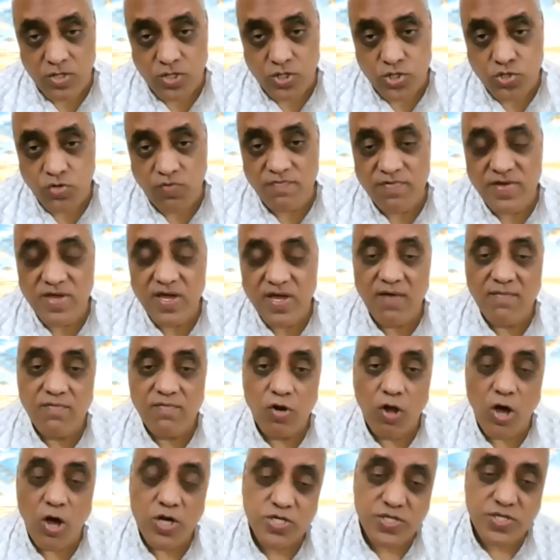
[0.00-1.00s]
So we
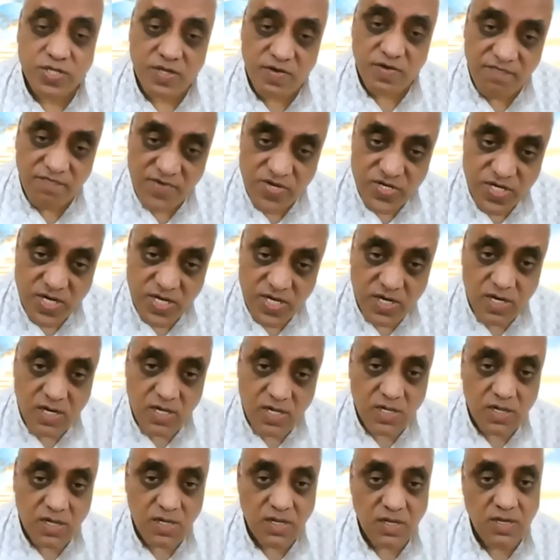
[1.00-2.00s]
have lost the
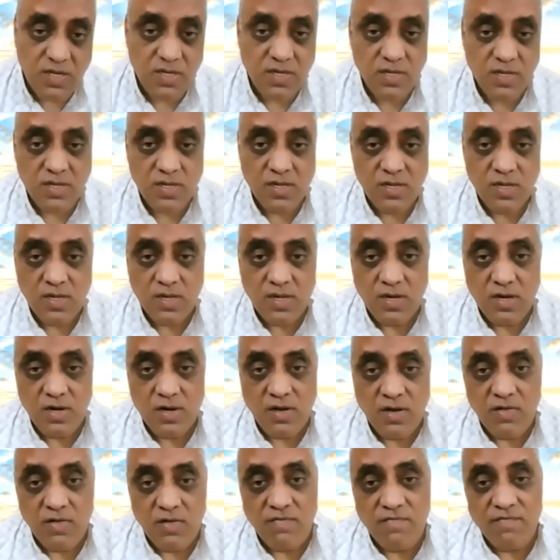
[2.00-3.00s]
physical,
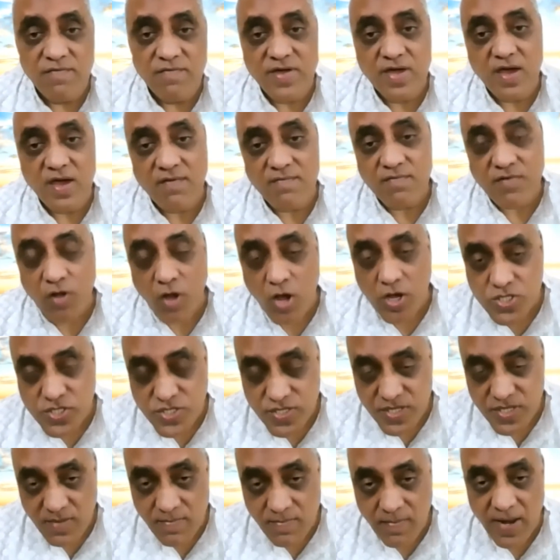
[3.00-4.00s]
we have
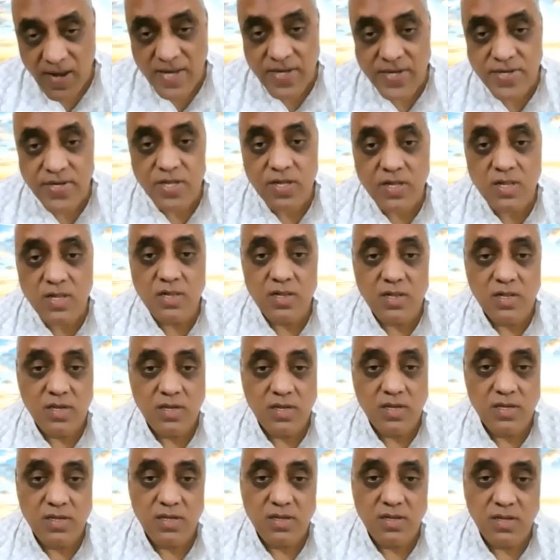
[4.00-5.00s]
lost the mental,
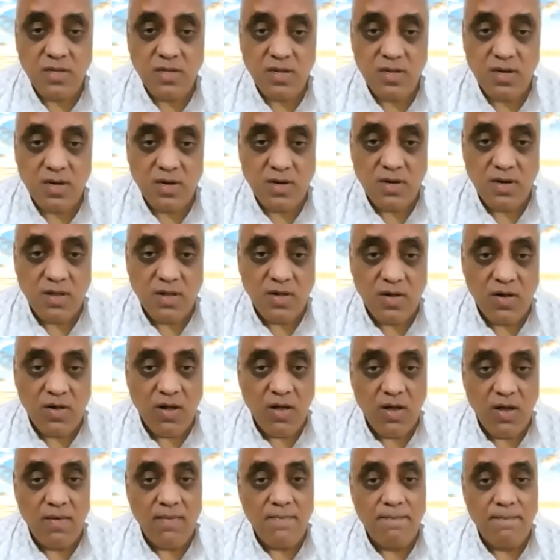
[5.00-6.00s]

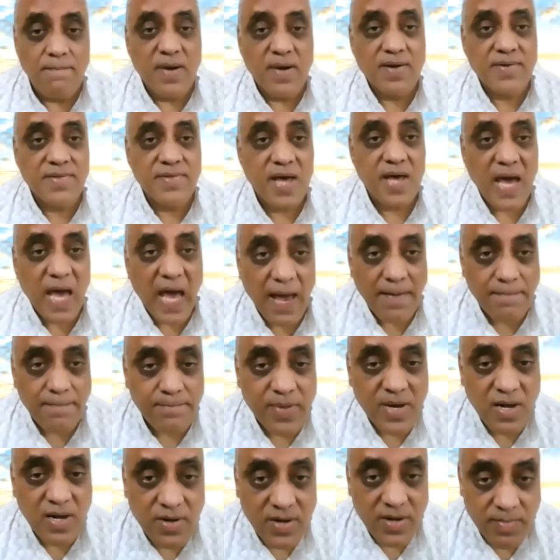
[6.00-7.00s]
but the
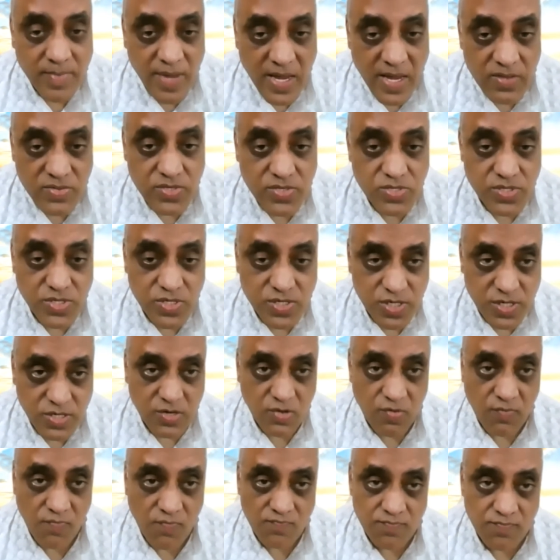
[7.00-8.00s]
apple
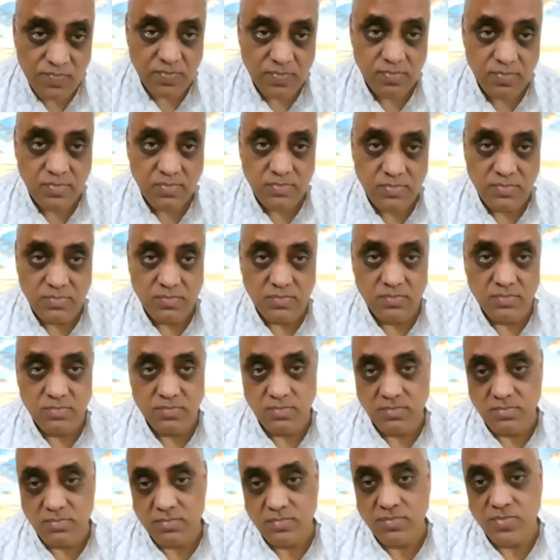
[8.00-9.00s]
remains.
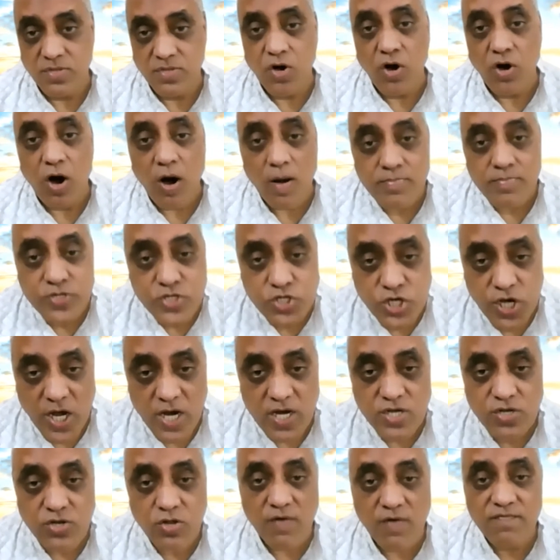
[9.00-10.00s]
The
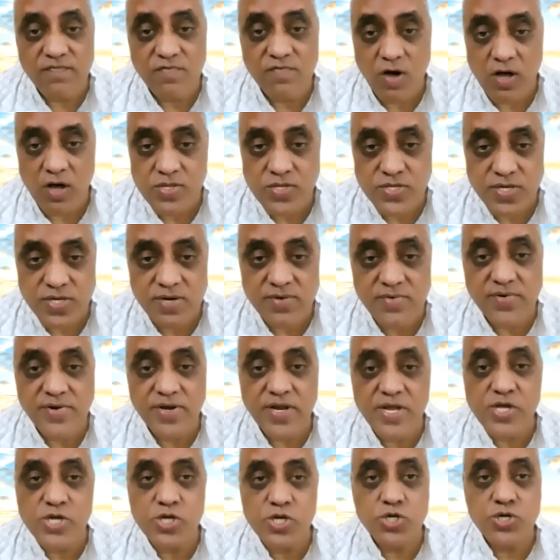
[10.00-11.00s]
object of
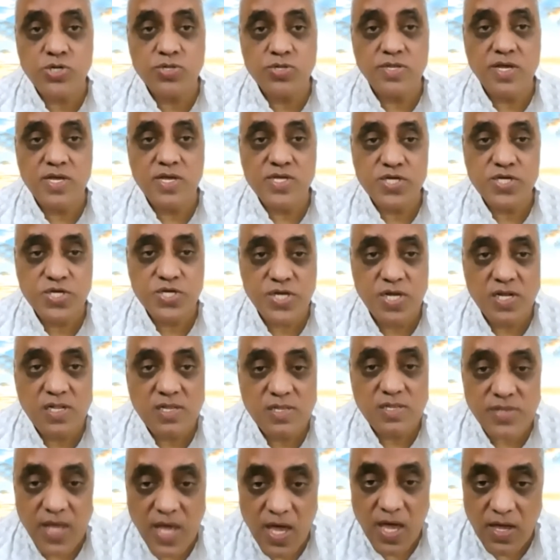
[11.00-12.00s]
concentration is
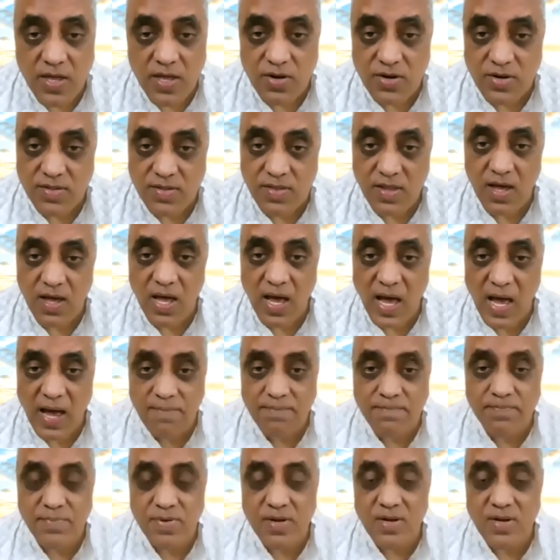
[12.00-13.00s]
still there. The
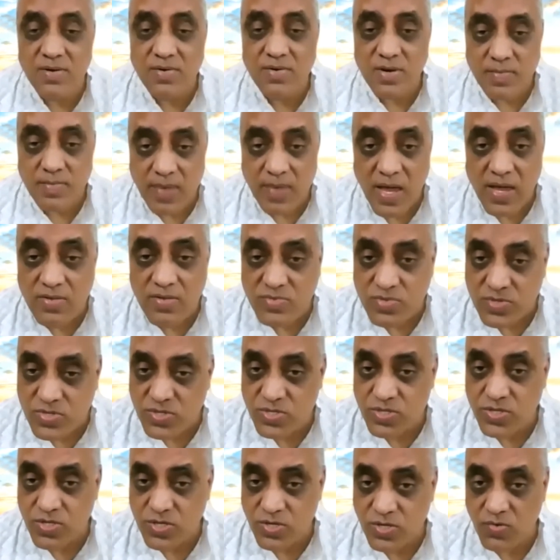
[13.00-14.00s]
apple
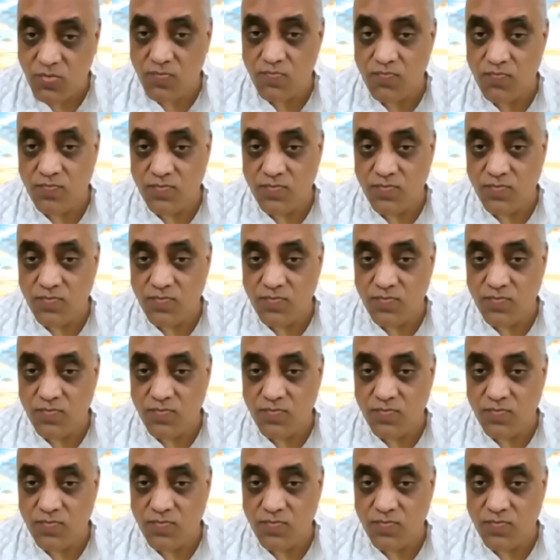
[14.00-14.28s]
remains.